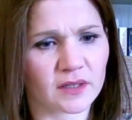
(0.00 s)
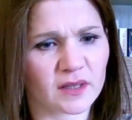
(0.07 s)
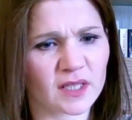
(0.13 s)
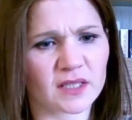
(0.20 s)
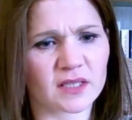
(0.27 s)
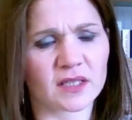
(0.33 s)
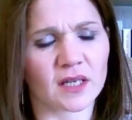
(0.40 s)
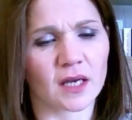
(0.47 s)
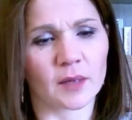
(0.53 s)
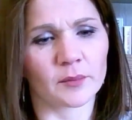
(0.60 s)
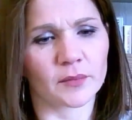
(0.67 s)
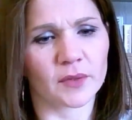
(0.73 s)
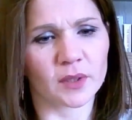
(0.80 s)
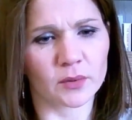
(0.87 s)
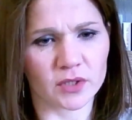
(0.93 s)
This
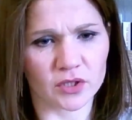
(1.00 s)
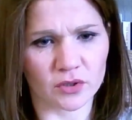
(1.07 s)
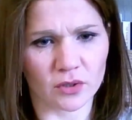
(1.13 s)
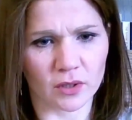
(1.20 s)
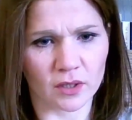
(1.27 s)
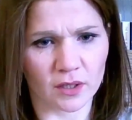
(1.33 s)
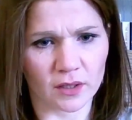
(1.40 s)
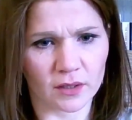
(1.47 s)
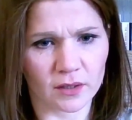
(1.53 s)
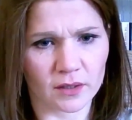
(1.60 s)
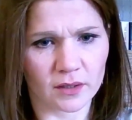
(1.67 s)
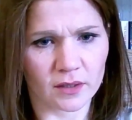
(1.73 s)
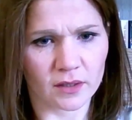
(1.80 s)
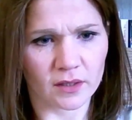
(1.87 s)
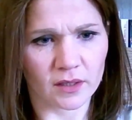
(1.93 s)
time it was stronger.
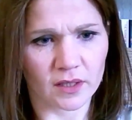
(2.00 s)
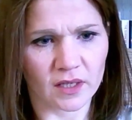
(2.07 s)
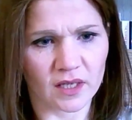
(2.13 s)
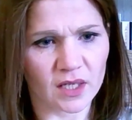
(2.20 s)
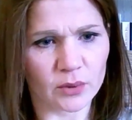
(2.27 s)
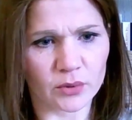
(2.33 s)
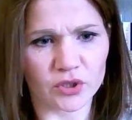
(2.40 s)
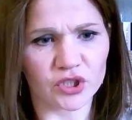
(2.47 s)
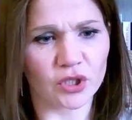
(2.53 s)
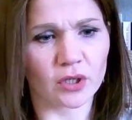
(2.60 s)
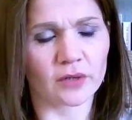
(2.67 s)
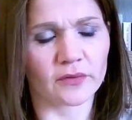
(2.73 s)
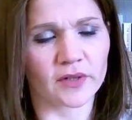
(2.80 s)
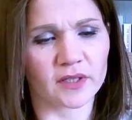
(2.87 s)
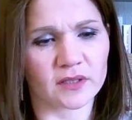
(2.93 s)
He was
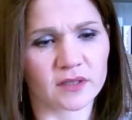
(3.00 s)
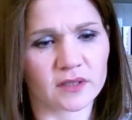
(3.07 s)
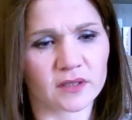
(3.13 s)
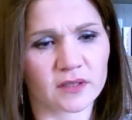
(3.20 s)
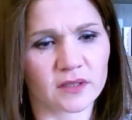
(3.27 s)
sure of it.